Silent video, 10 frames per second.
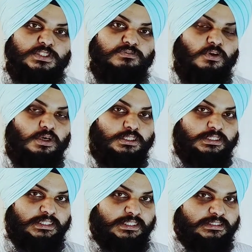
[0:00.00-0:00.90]
for
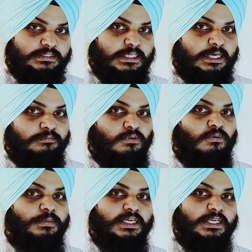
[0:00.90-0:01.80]
these type
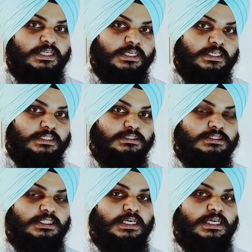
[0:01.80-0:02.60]
of materials,